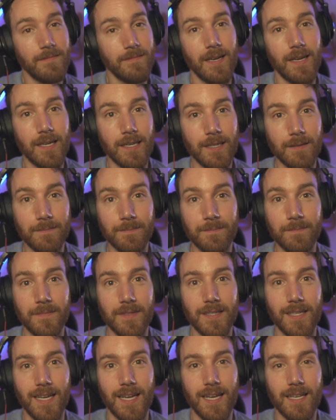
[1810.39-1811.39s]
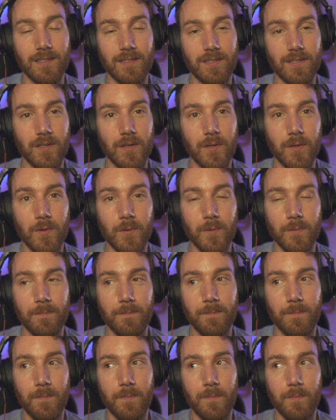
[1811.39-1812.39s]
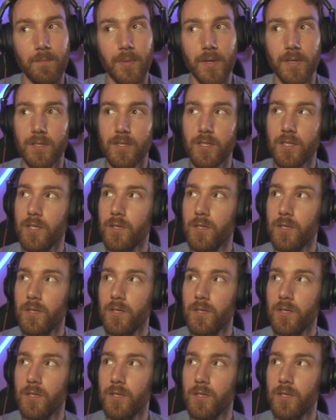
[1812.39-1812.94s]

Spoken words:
And so, but do you